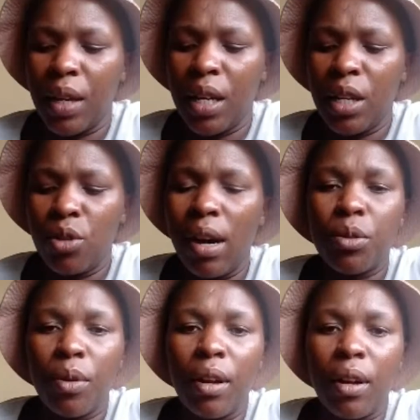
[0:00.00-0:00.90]
works
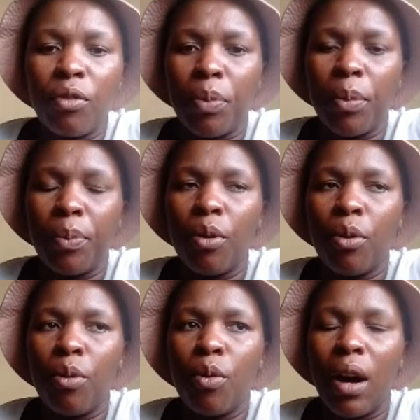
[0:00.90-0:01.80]
well for people
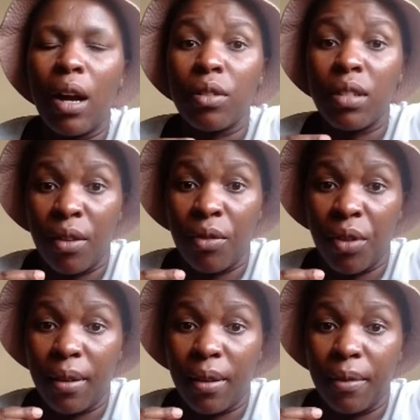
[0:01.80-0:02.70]
who are not in
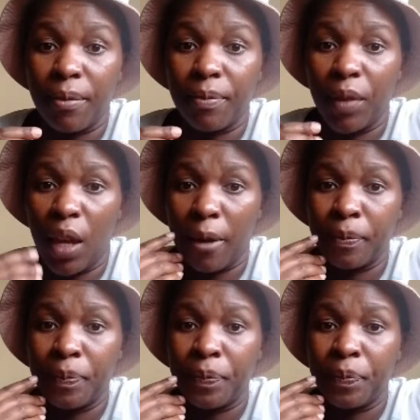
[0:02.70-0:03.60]
Africa. Yeah.
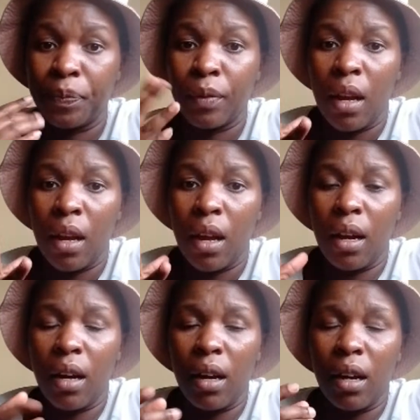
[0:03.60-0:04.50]

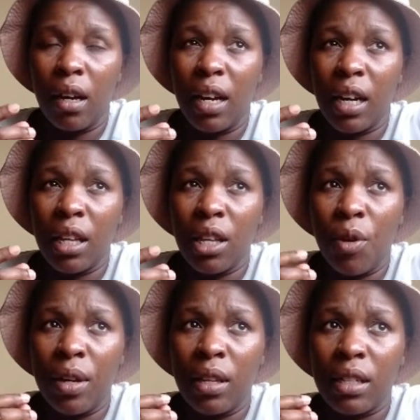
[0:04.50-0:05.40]
Another
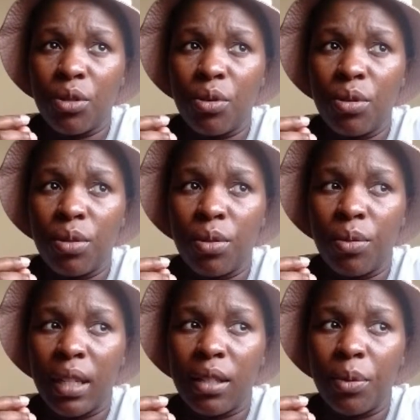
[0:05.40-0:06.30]
one that also
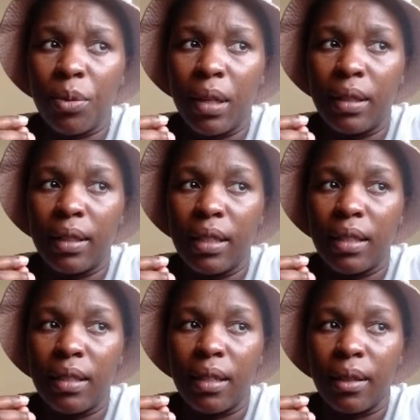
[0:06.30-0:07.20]
works well is
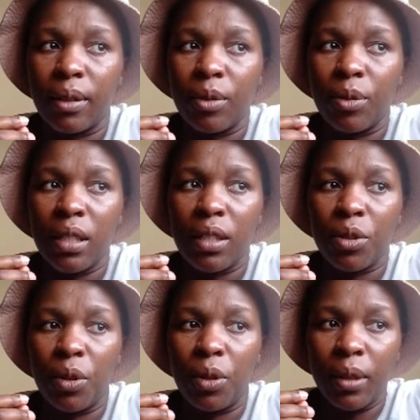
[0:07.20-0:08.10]
what is it
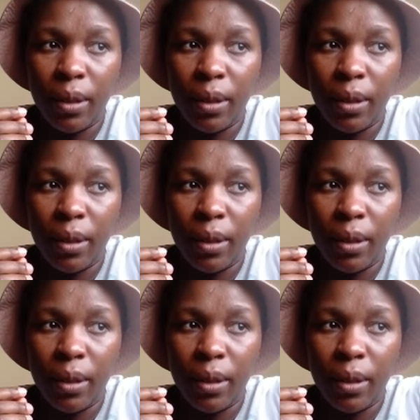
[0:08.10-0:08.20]
called?